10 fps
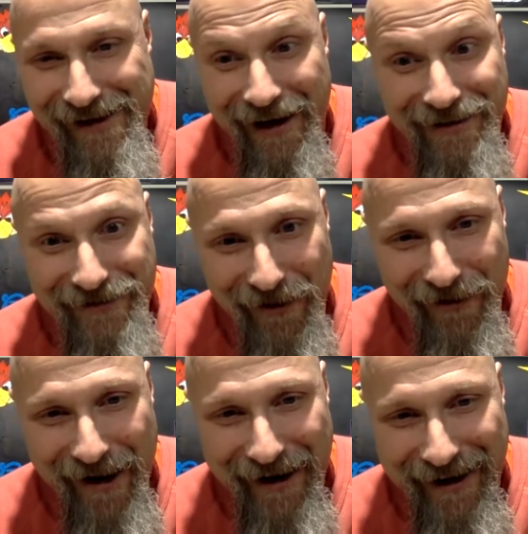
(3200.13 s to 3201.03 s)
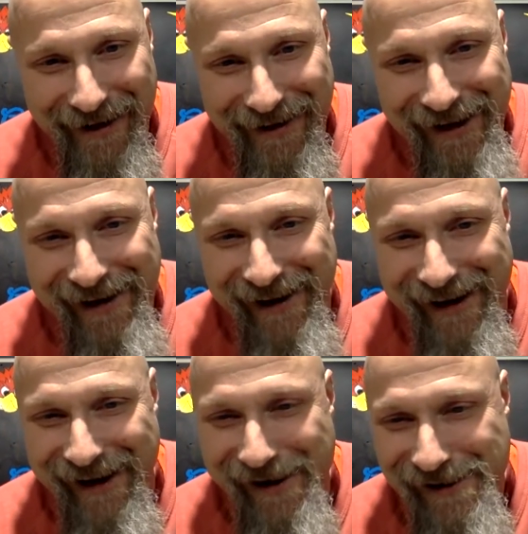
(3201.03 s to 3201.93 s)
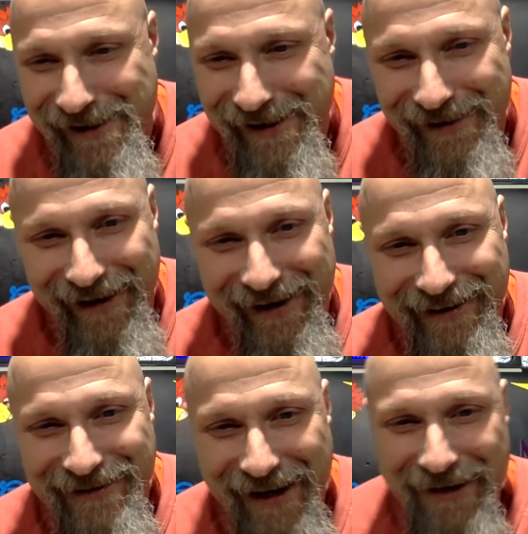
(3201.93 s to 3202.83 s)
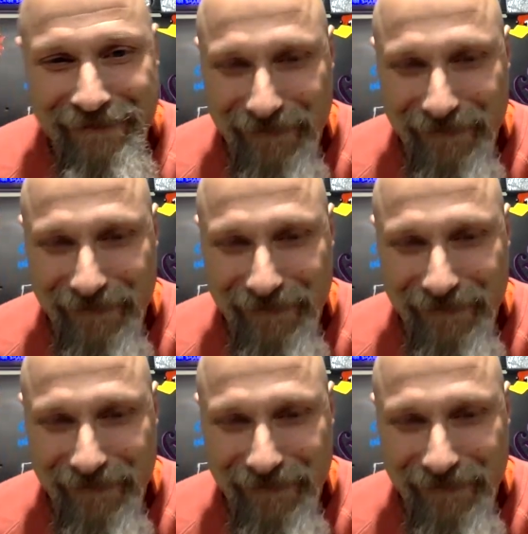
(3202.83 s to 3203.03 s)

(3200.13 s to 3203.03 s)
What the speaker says: I saw that, Andy. Like I said,